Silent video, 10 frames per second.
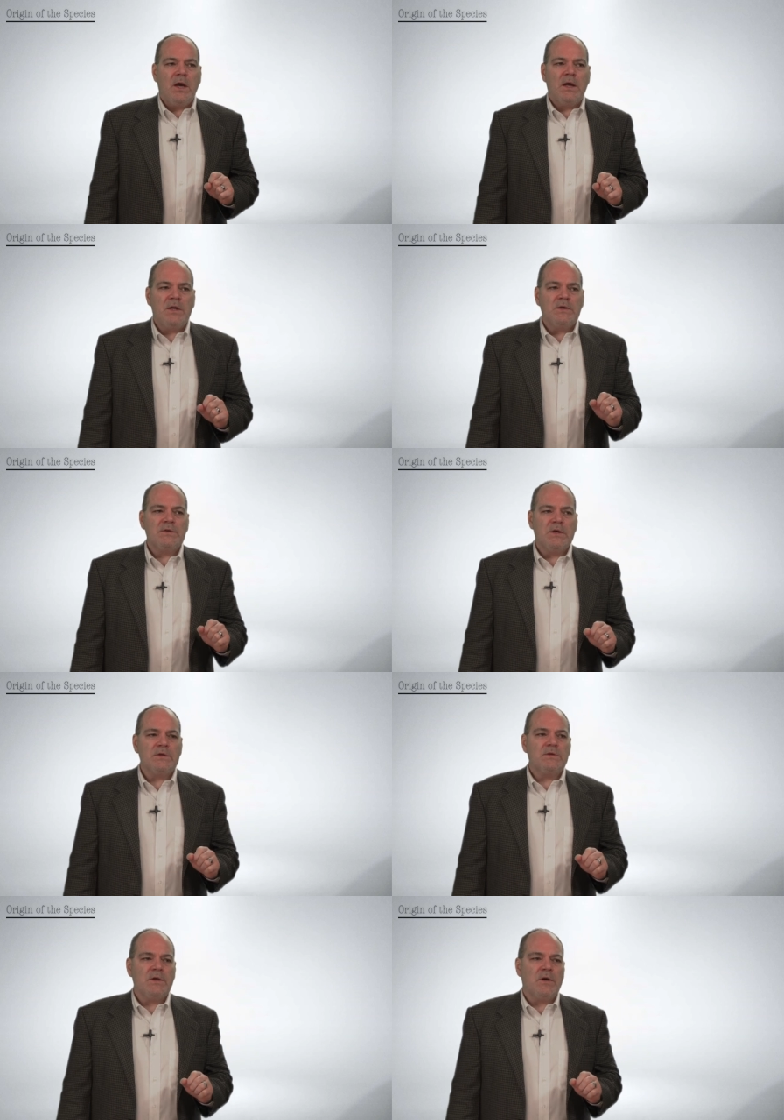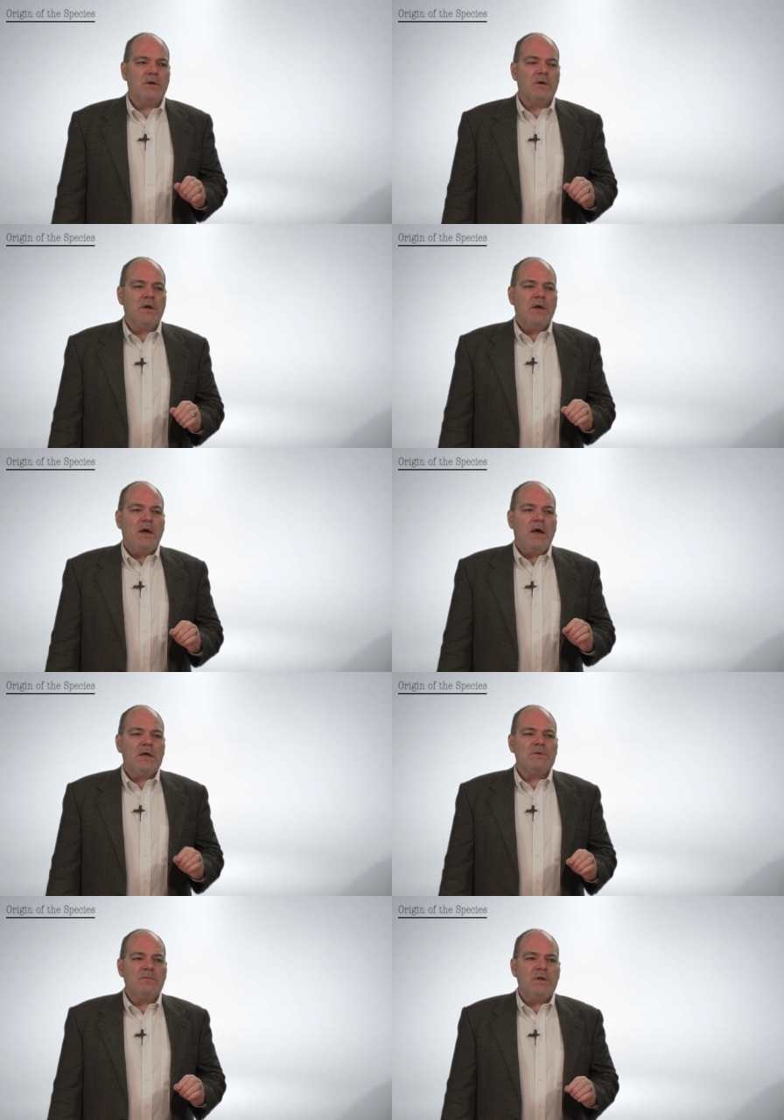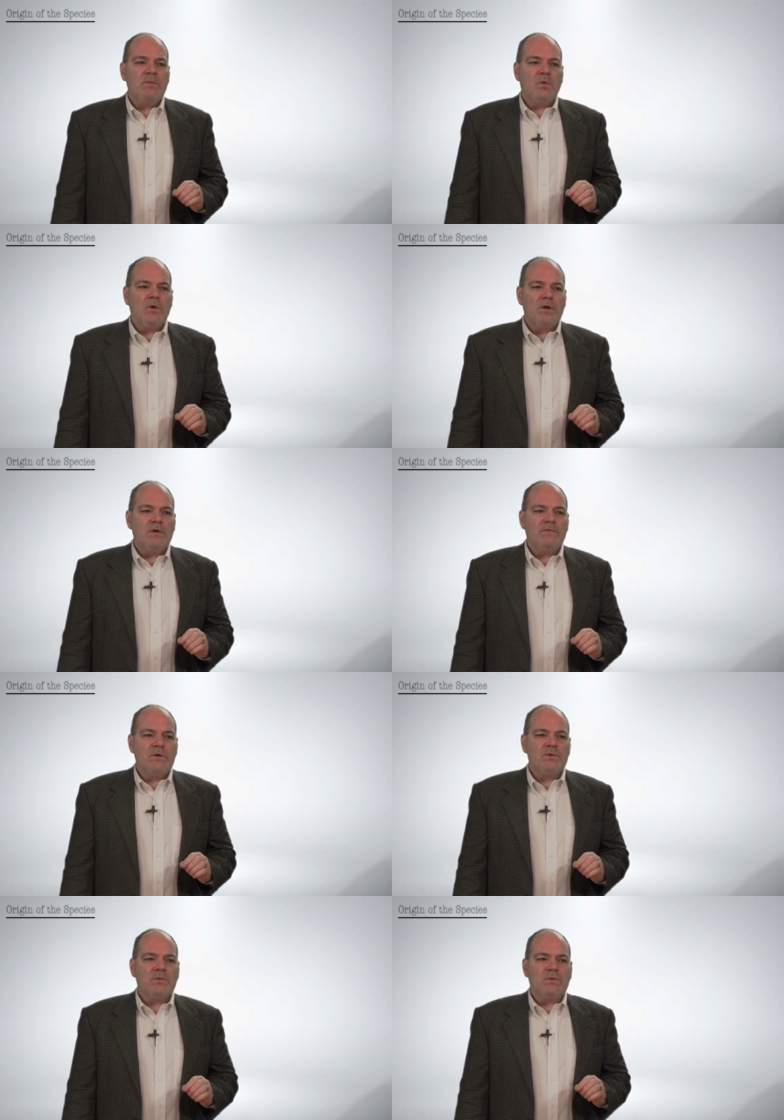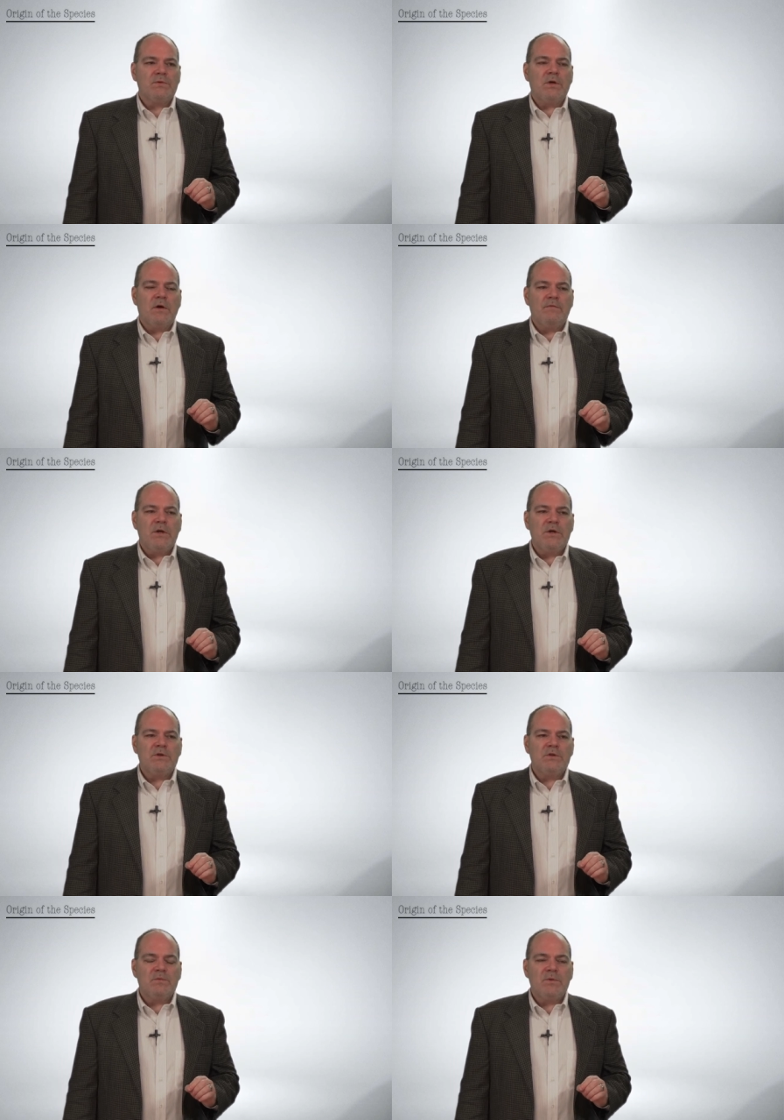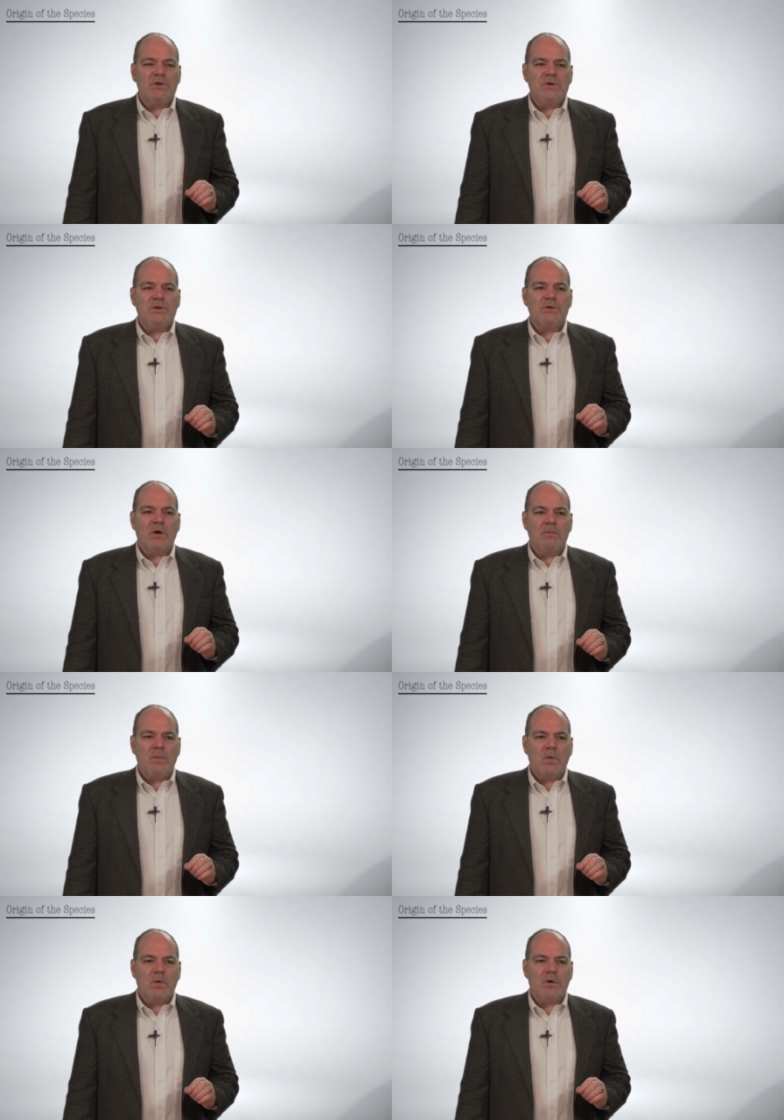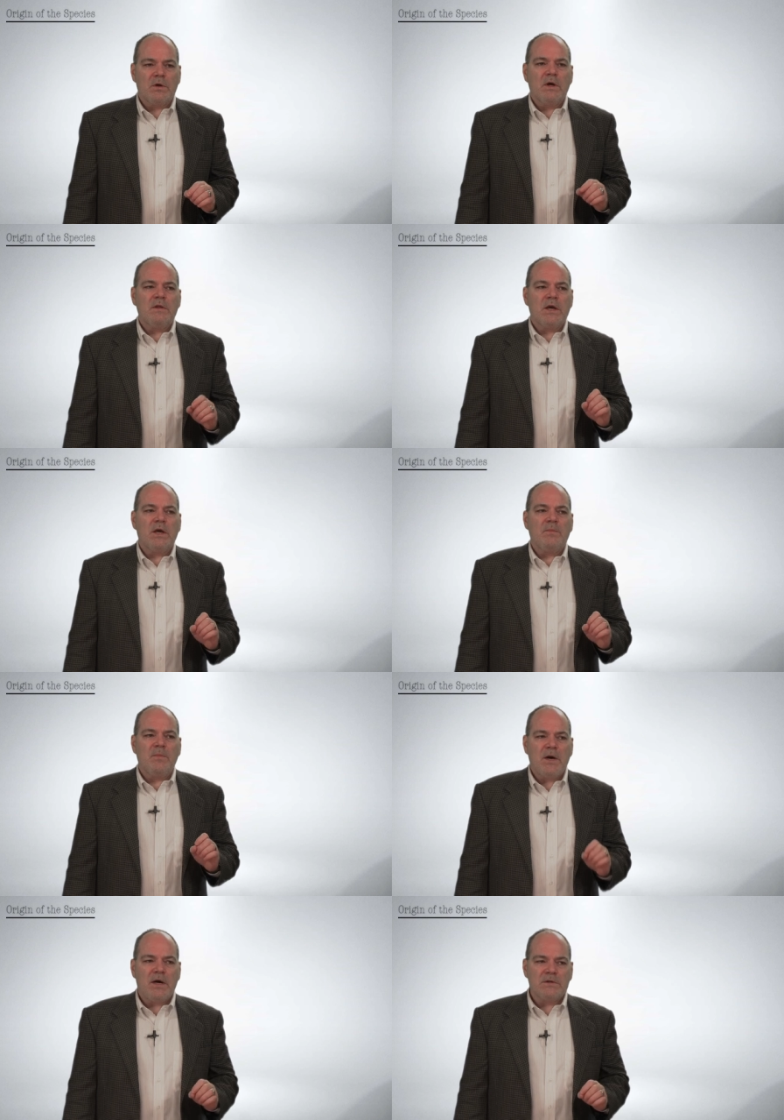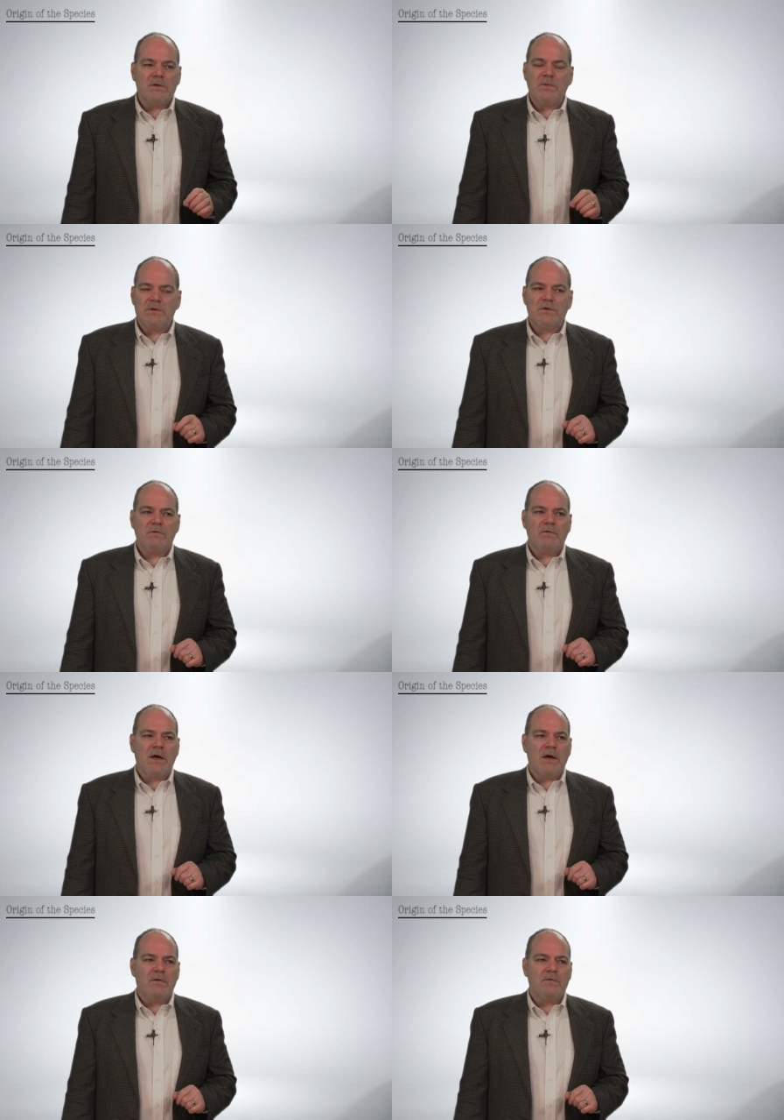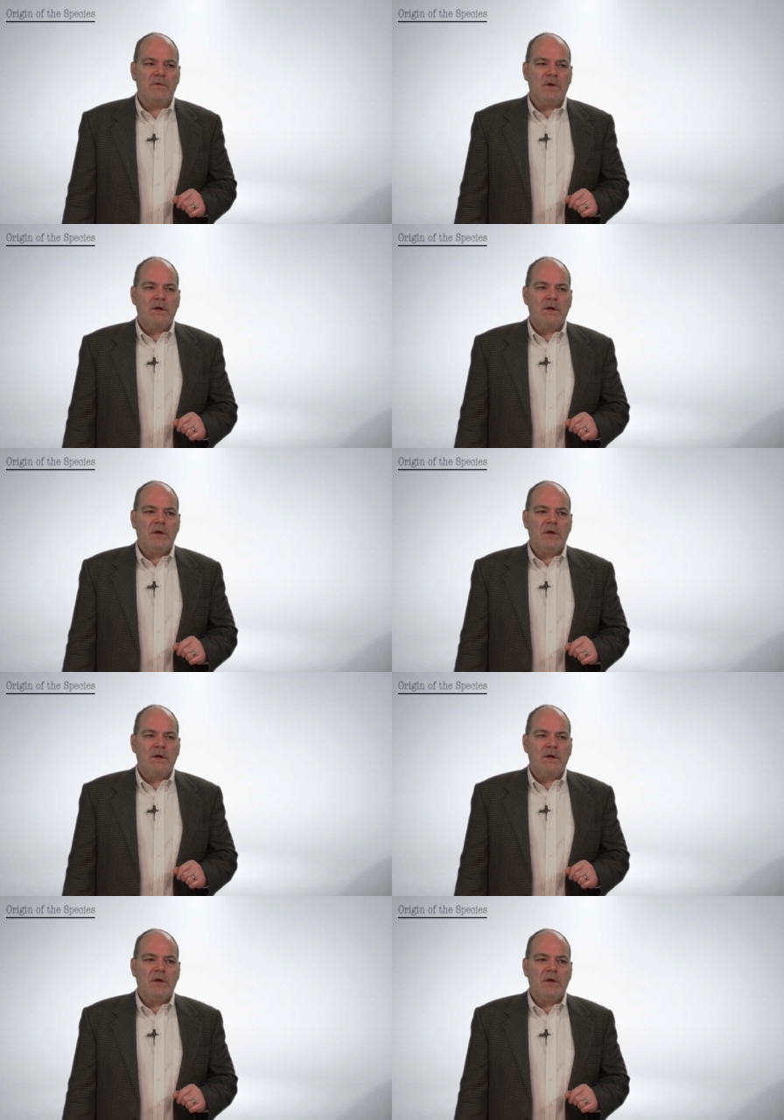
And he says there, as many more individuals of each species are born than can possibly survive,